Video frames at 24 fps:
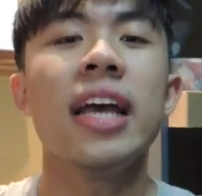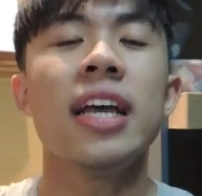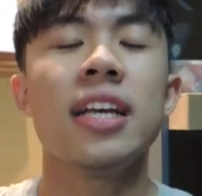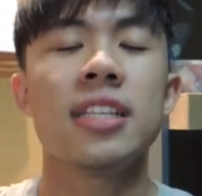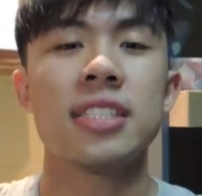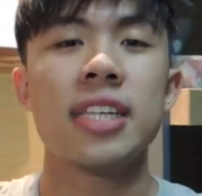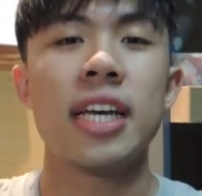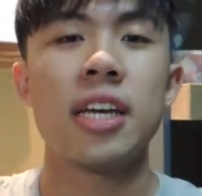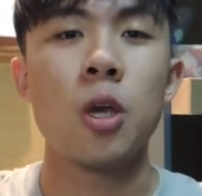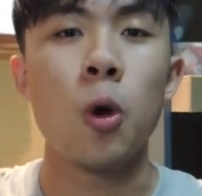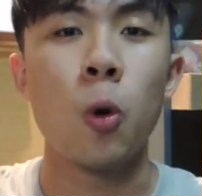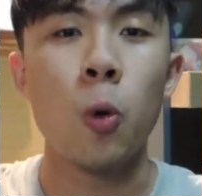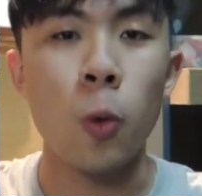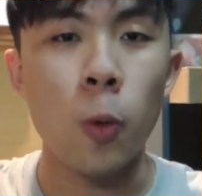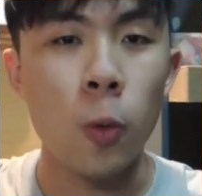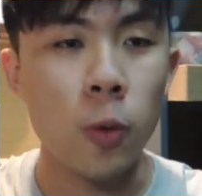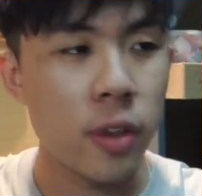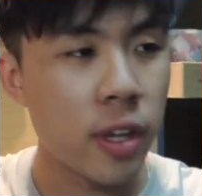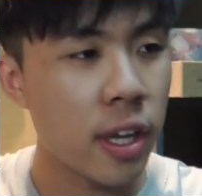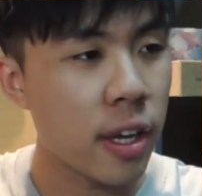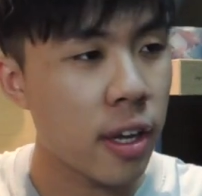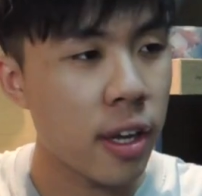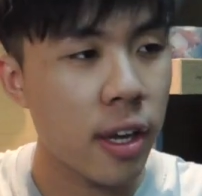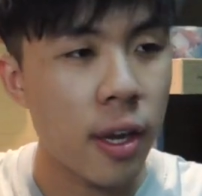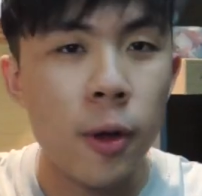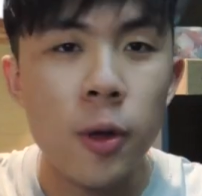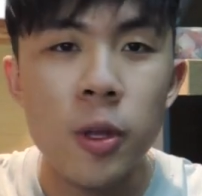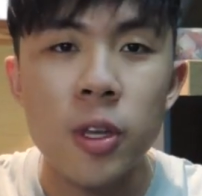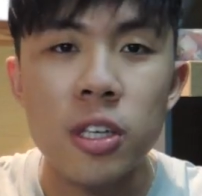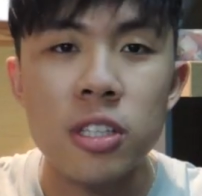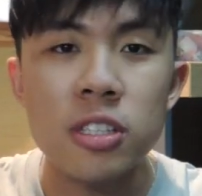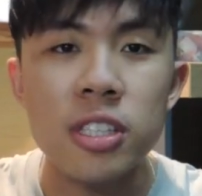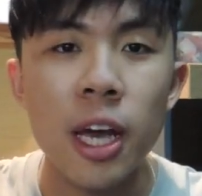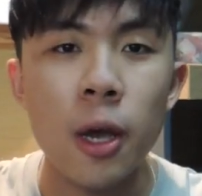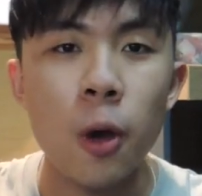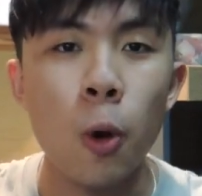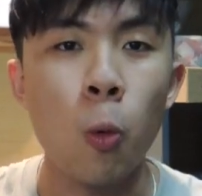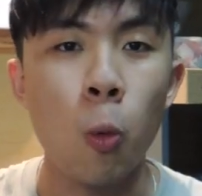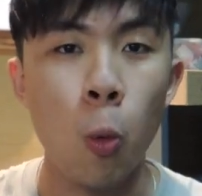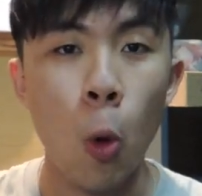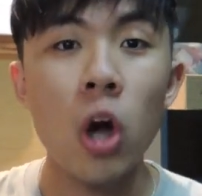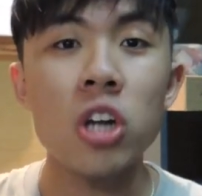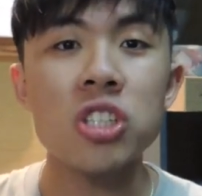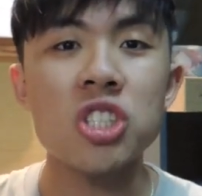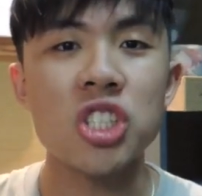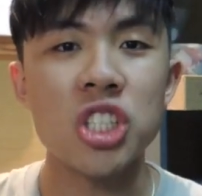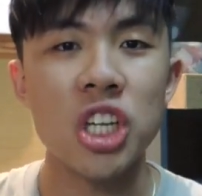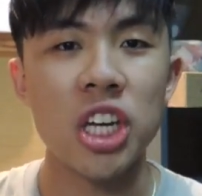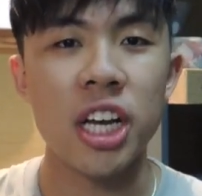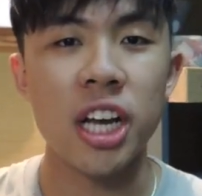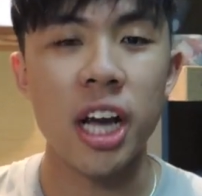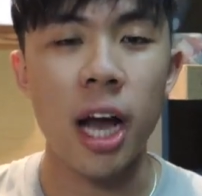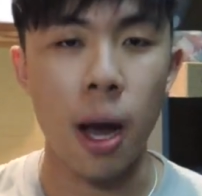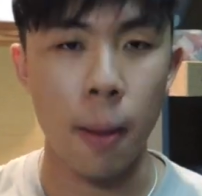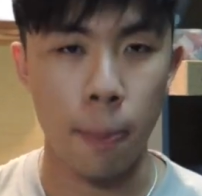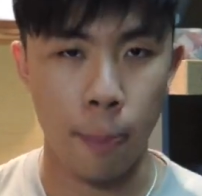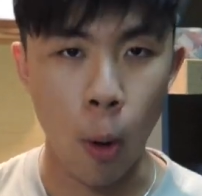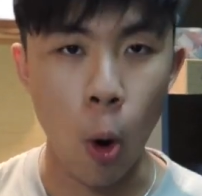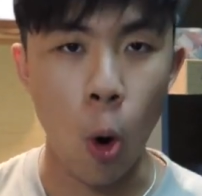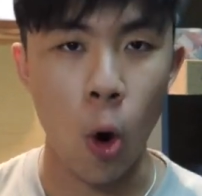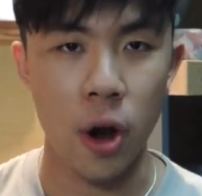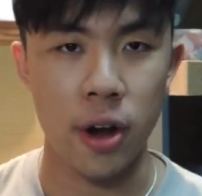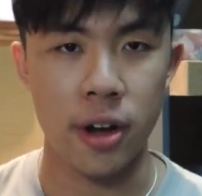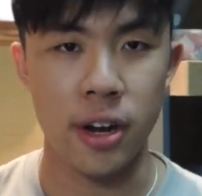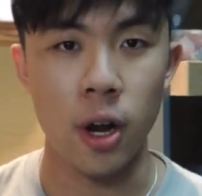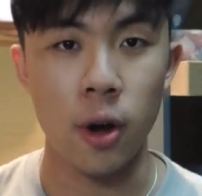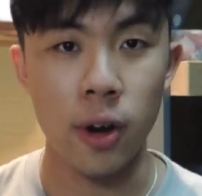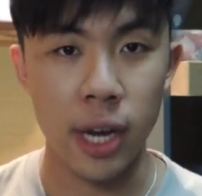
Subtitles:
It's like you're watching a porn,